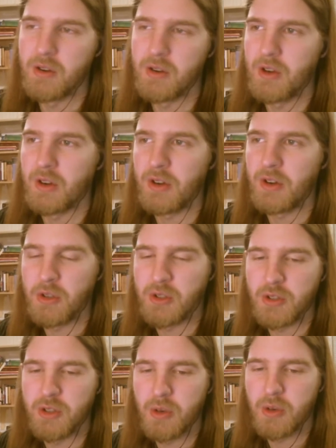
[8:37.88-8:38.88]
their
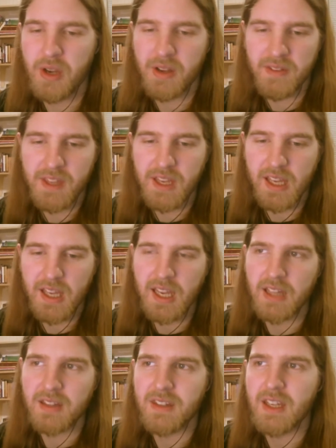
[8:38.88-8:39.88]
culture, their way of thinking,
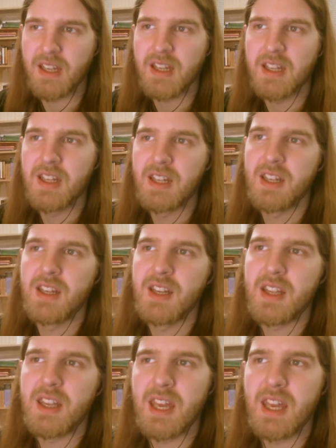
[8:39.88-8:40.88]
and it's like
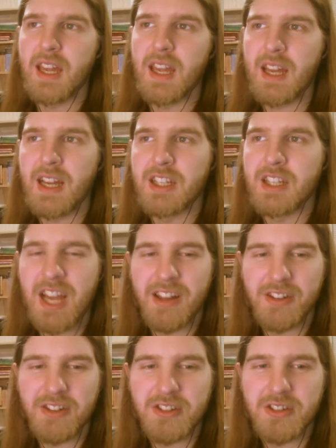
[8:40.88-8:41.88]
yeah, it kind of
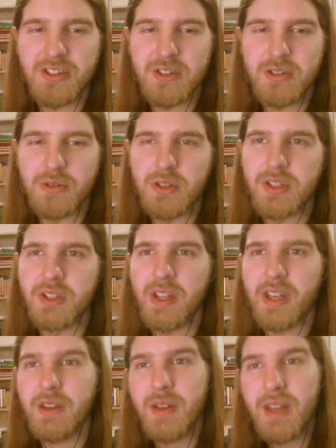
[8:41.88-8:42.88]
challenges you on
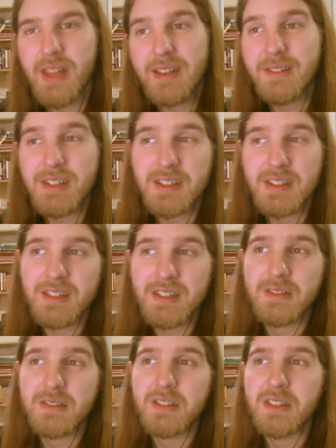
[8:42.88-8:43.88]
like, hey, well, you
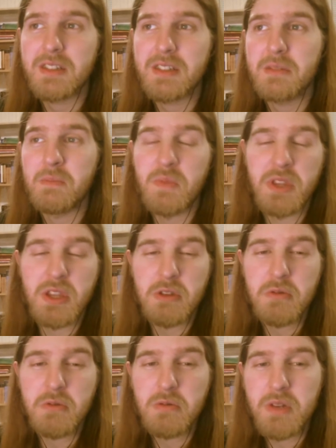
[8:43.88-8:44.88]
know, the,
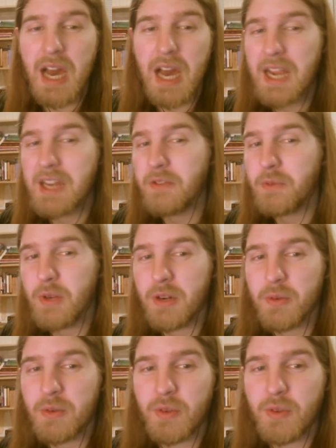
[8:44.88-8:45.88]
you kind of want to
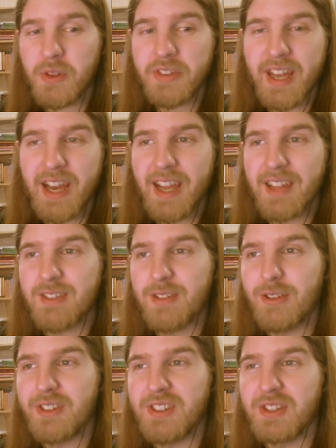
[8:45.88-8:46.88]
root for this guy in
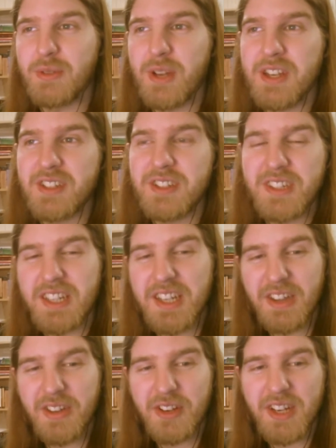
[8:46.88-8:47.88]
certain situations, and in
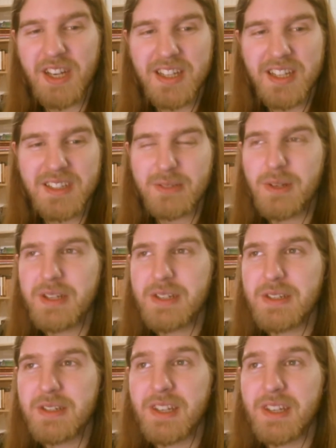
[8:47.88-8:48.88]
other kind of
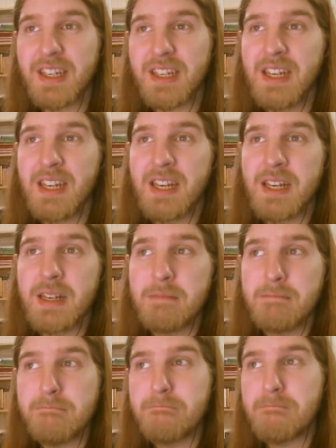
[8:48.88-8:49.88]
situations, you're like,
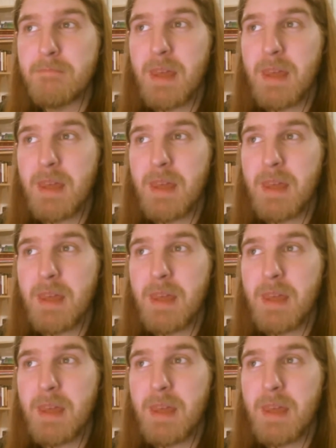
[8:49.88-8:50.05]
mm, you